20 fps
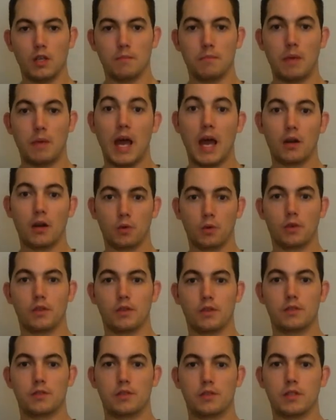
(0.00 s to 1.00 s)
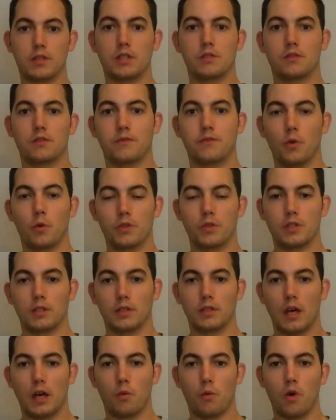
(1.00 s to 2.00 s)
backwards is forcing
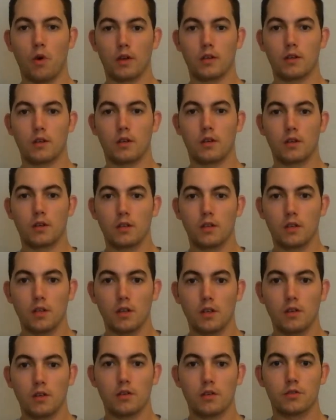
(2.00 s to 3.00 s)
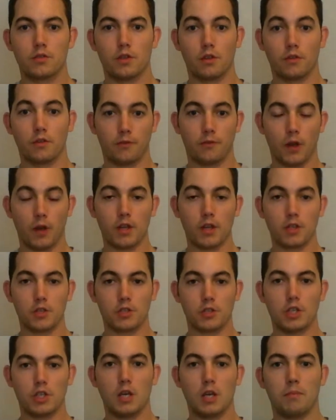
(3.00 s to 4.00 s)
that water to the front of the
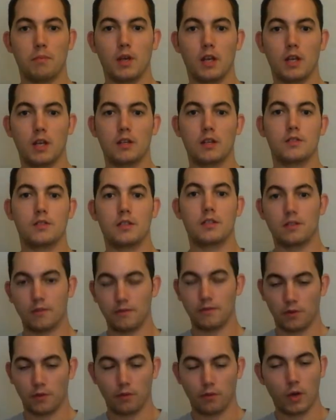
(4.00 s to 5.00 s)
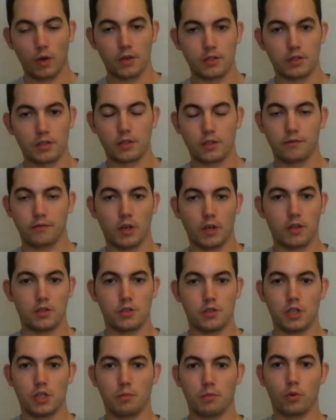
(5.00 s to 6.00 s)
ship, and it's as if the rudder's at the front of the
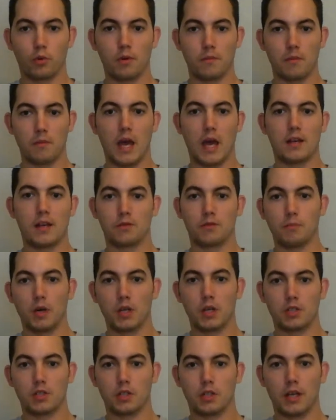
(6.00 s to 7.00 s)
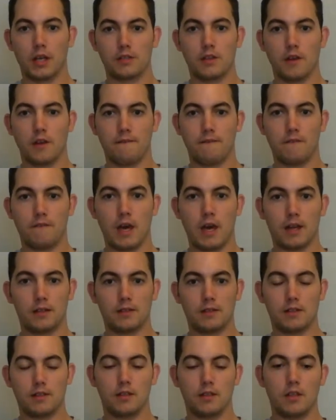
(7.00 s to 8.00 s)
ship, where it has much less effect.
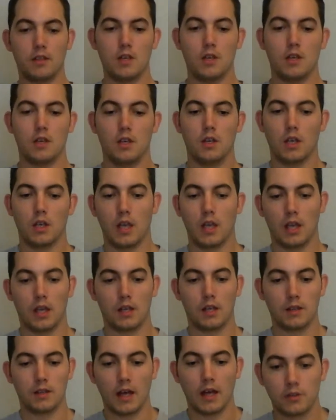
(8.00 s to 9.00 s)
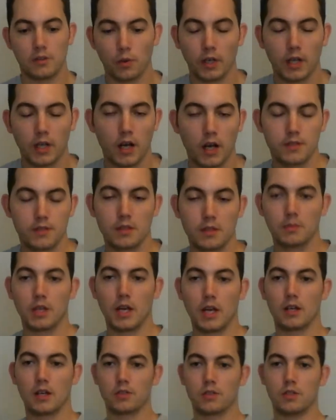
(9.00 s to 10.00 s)
And that's what caused them to
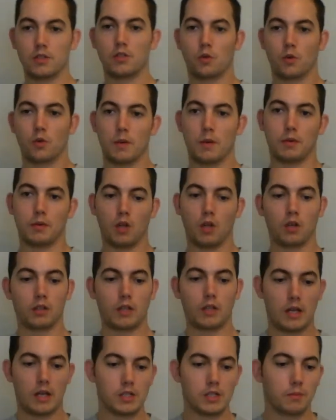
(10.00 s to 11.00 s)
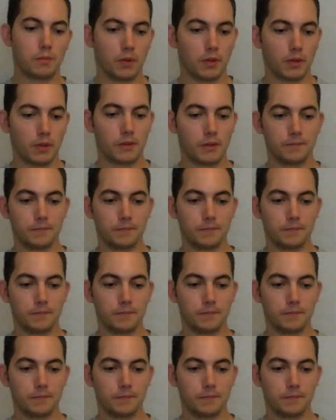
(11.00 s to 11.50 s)
actually scrape along the iceberg.